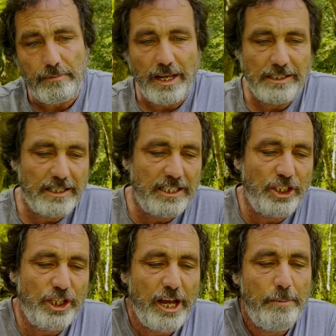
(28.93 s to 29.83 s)
So this
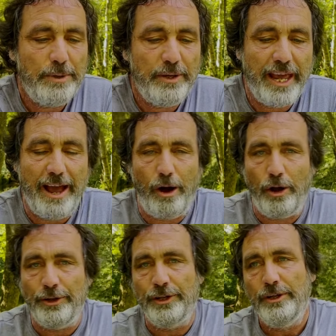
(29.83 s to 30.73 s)
should help you get
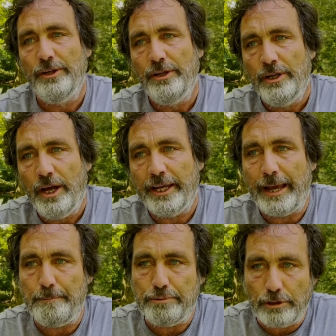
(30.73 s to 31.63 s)
on and
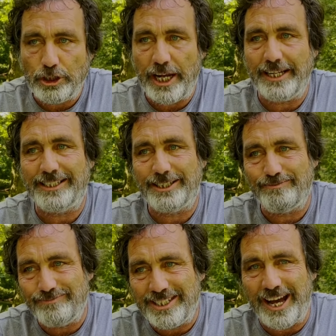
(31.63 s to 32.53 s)
get projects
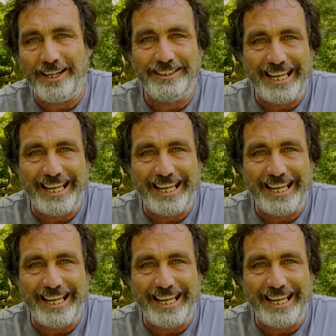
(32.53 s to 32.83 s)
done,